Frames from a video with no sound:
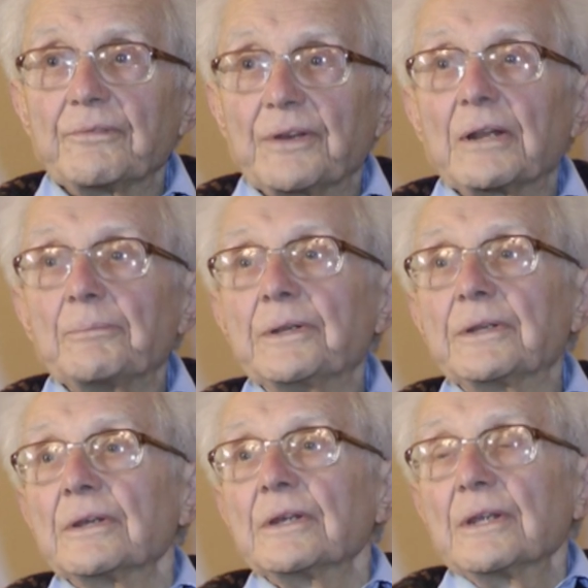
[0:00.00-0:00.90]
the
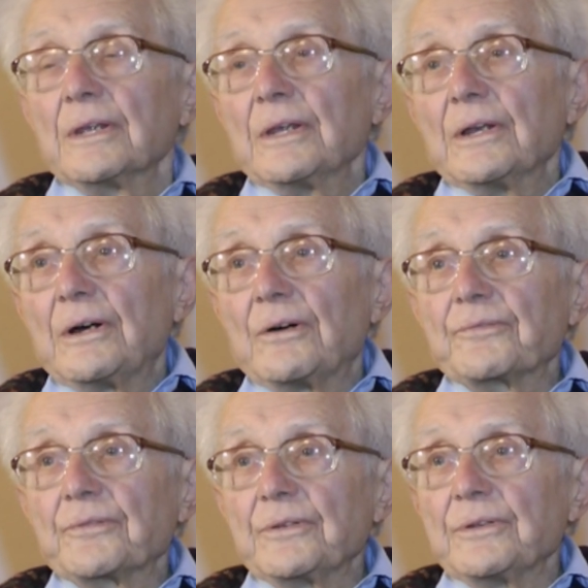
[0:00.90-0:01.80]
development
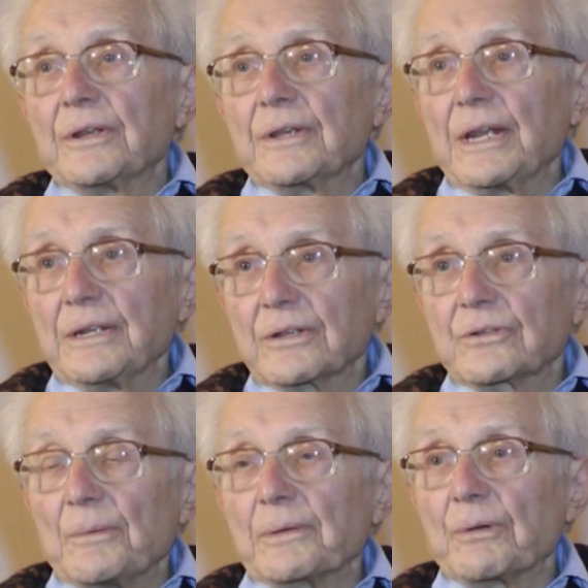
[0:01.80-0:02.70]
of any
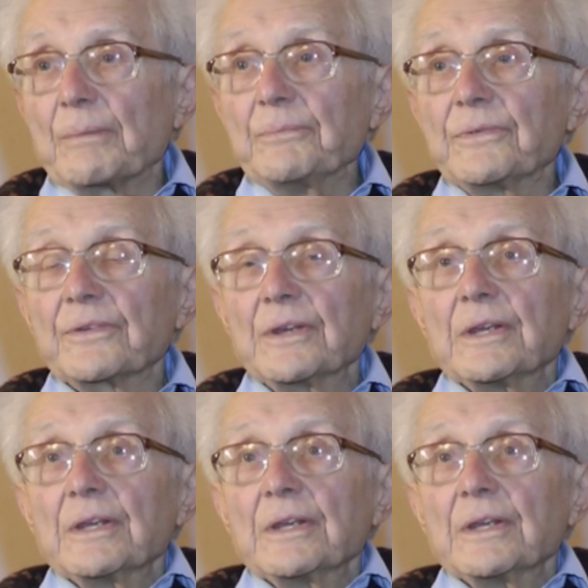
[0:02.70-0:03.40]
atomic weapons.